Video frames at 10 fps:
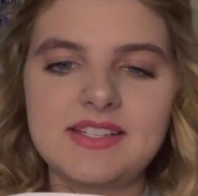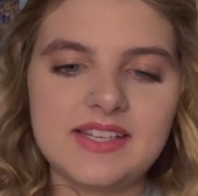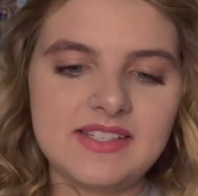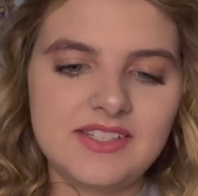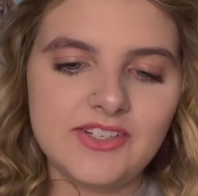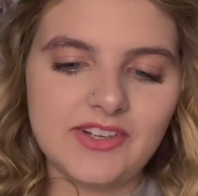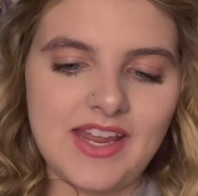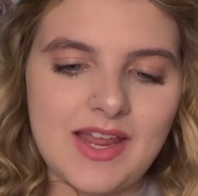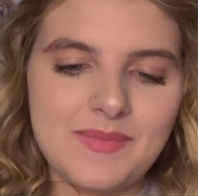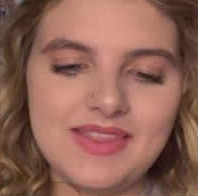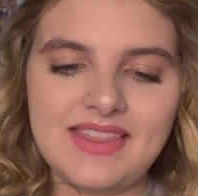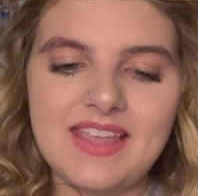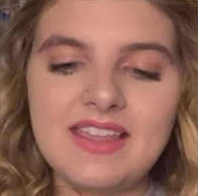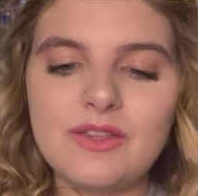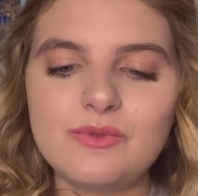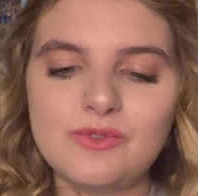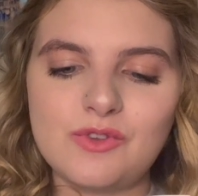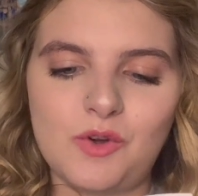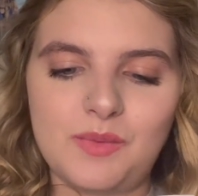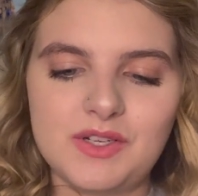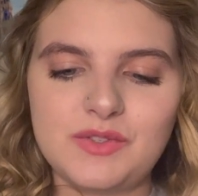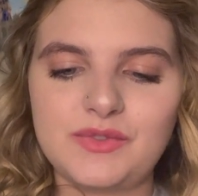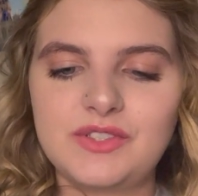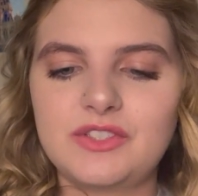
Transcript: says, Dear Kami, thank you so much for the